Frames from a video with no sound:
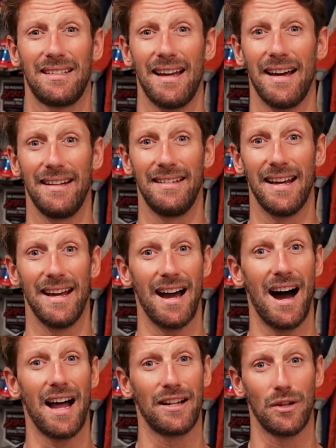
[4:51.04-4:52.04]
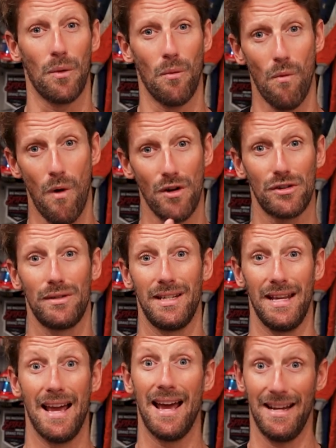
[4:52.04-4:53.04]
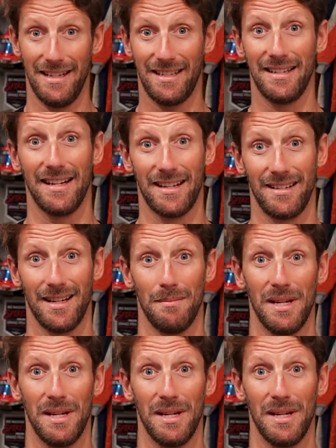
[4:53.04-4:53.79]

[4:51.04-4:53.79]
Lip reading: that day, I don't want to see any snakes near